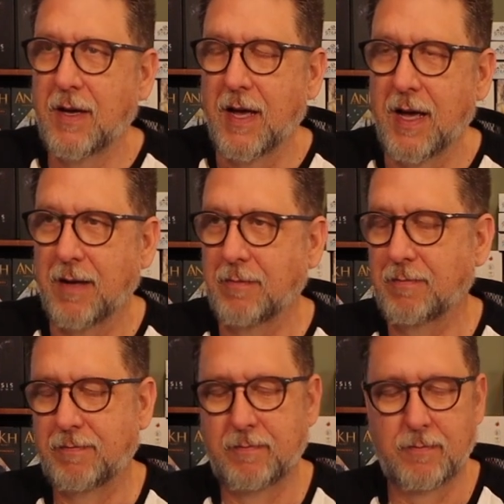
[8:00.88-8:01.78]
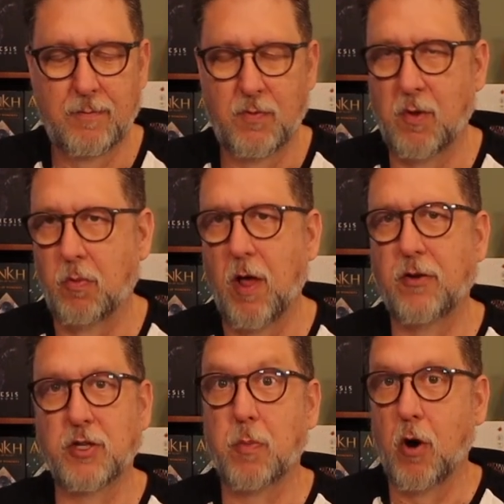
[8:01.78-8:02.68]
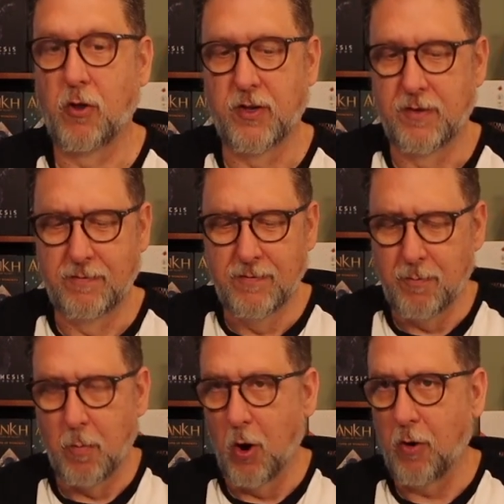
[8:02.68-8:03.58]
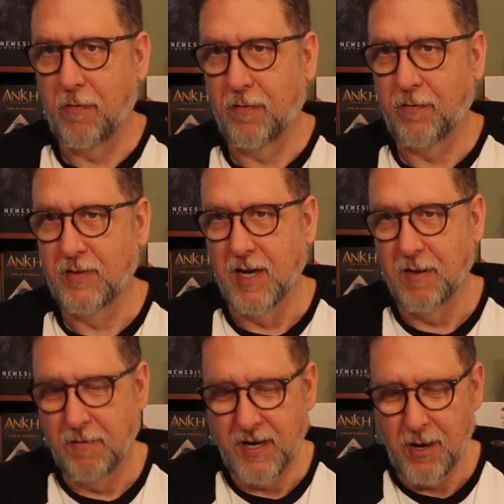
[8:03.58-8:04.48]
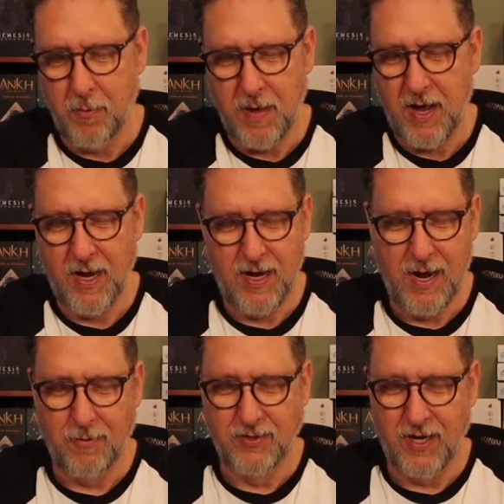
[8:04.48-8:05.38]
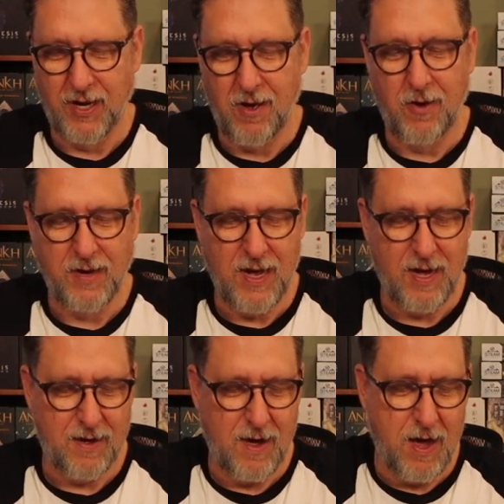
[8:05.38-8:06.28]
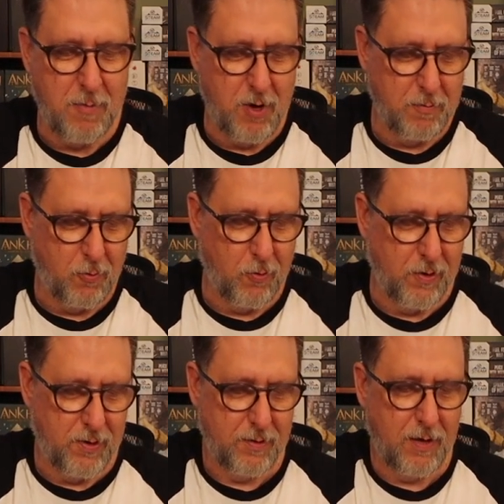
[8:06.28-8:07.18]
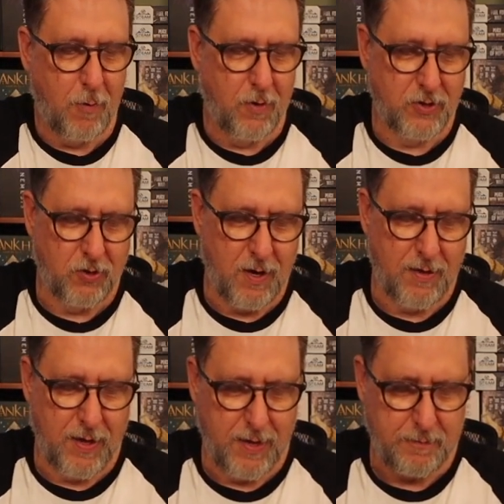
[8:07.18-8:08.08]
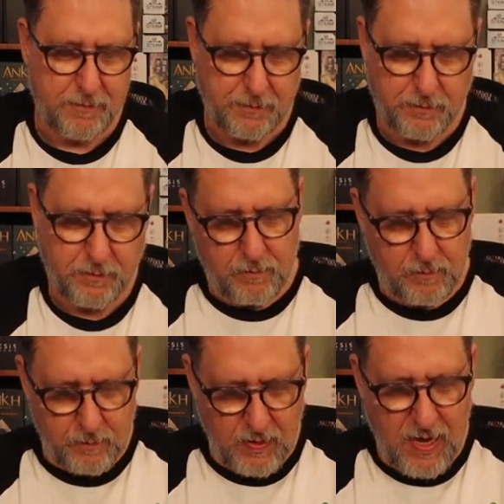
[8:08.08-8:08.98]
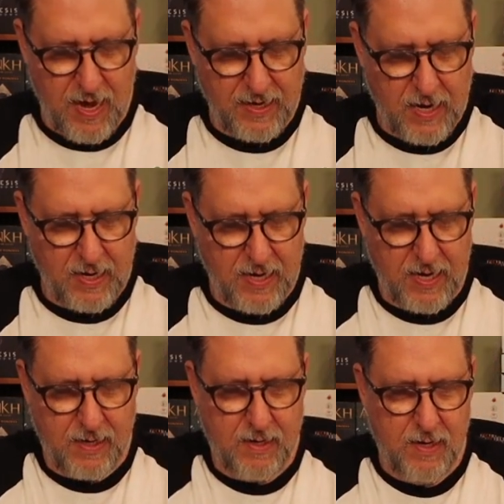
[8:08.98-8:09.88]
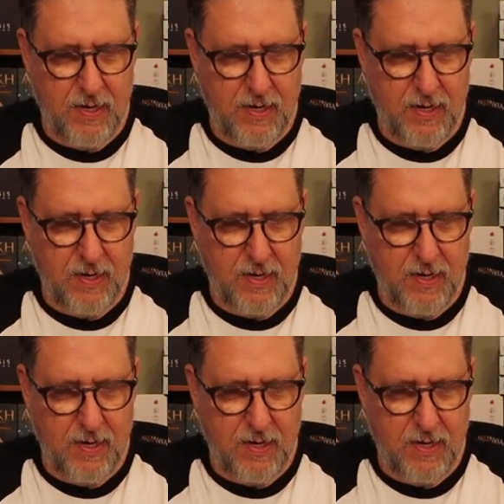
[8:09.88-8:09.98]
the brothers Murph did a video about it, and I was like, oh yeah, I'm on board. I want to try that. I got in